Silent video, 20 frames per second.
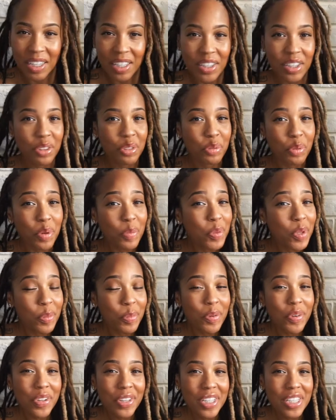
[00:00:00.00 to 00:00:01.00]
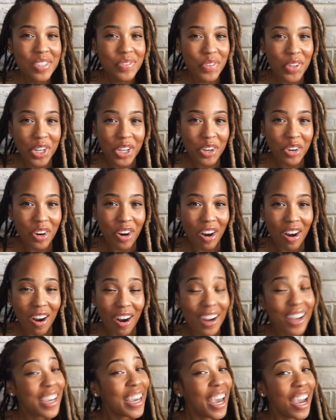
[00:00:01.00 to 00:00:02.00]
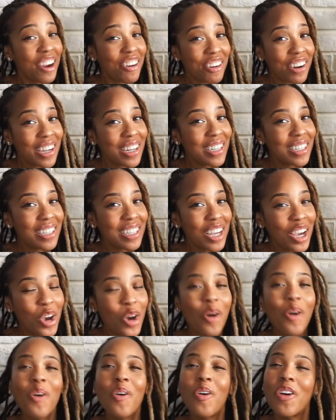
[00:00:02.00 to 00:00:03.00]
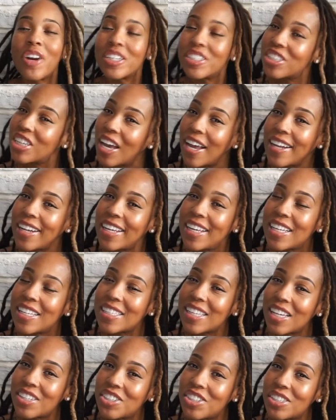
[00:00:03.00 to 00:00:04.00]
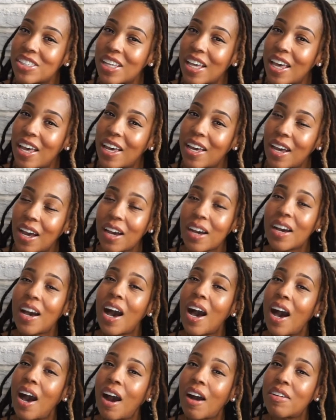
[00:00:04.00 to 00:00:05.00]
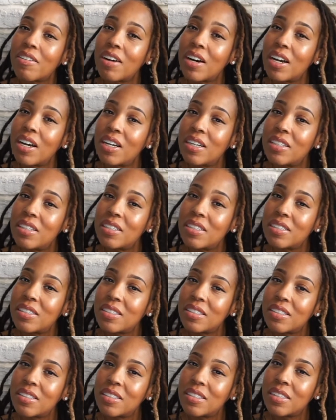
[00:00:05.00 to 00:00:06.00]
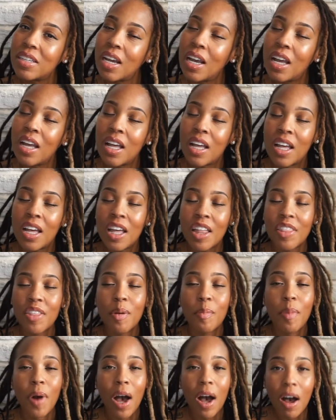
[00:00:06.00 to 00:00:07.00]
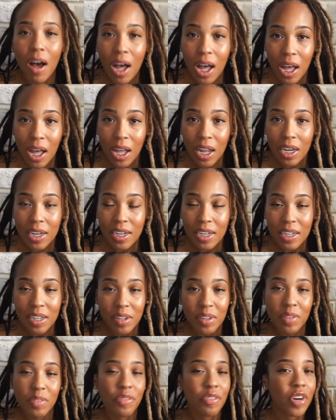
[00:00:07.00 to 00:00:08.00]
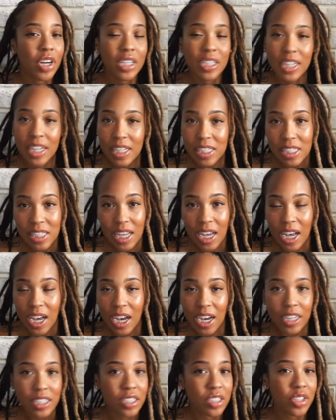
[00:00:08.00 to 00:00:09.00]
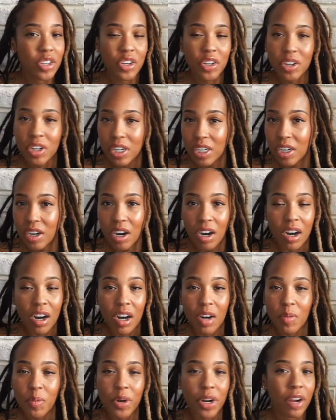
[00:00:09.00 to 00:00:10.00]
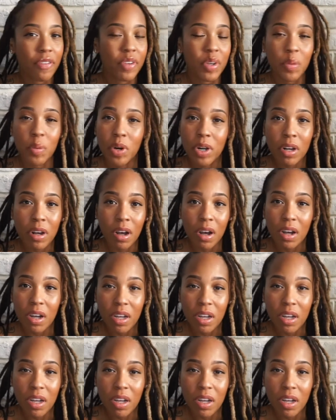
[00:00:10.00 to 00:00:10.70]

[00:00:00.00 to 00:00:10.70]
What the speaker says: The 3 people in this video are Karen, or in Chinese, I should say, Karen, the Ba'an front desk guy, security guard, whatever you want to call